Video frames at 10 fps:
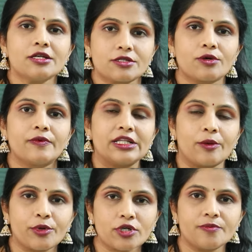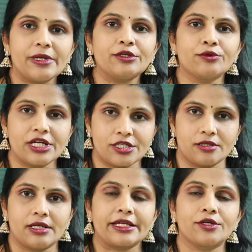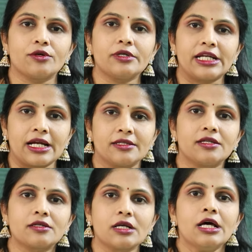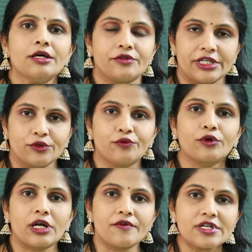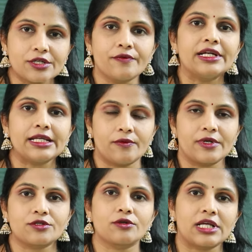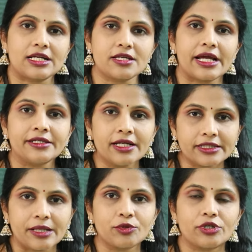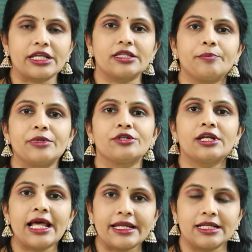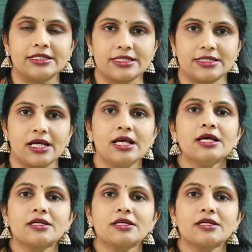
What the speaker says: So when the approximate duration, like you know, in another 3 to 4 hours you will deliver, so that's the ideal time to take the epidural analgesia.